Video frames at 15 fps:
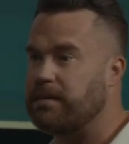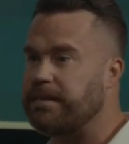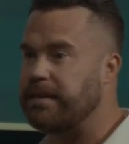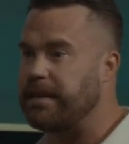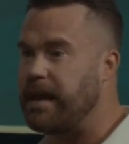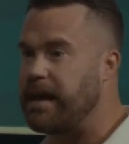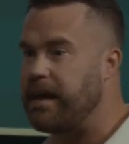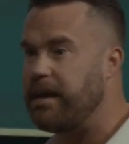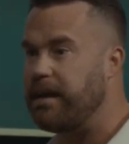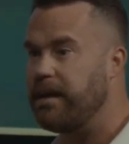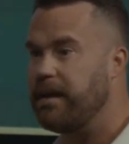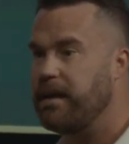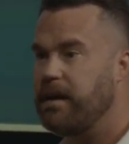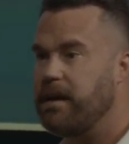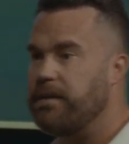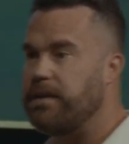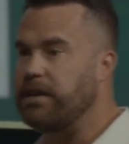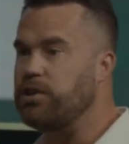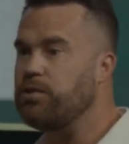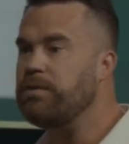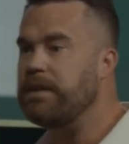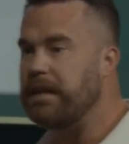here today
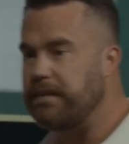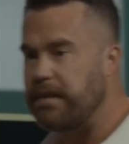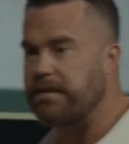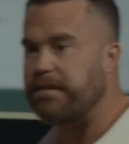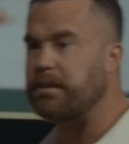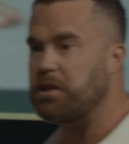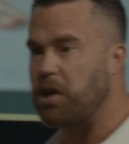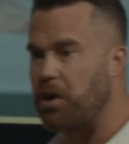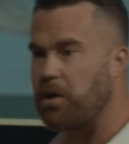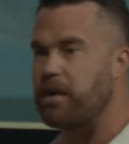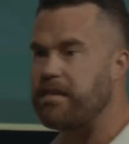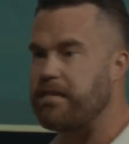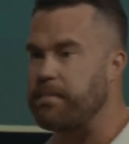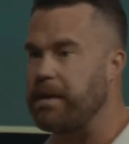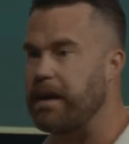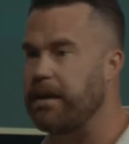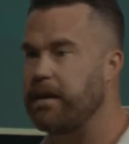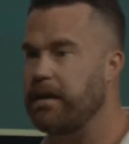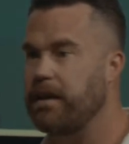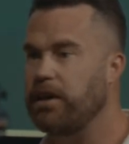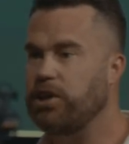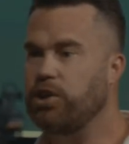that you need this
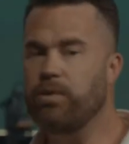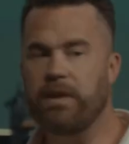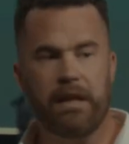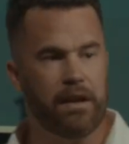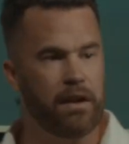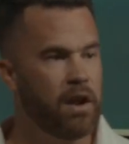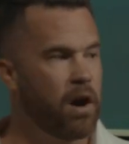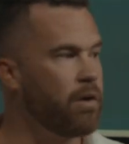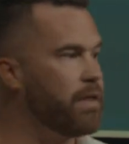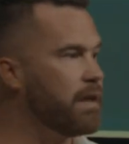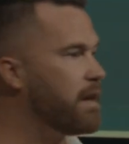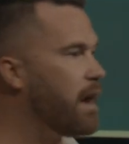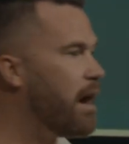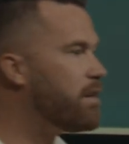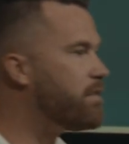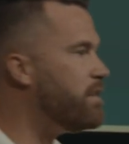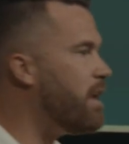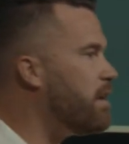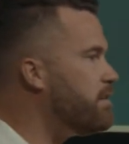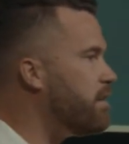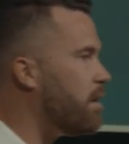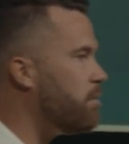encouragement. You need to know that God is
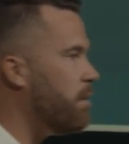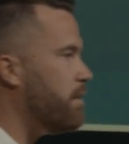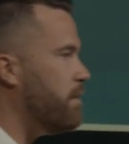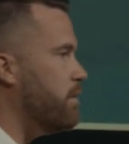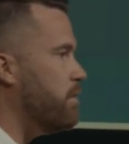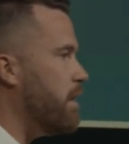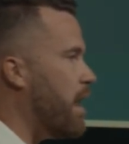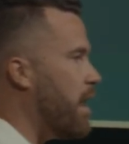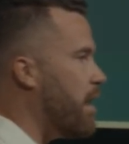not done with you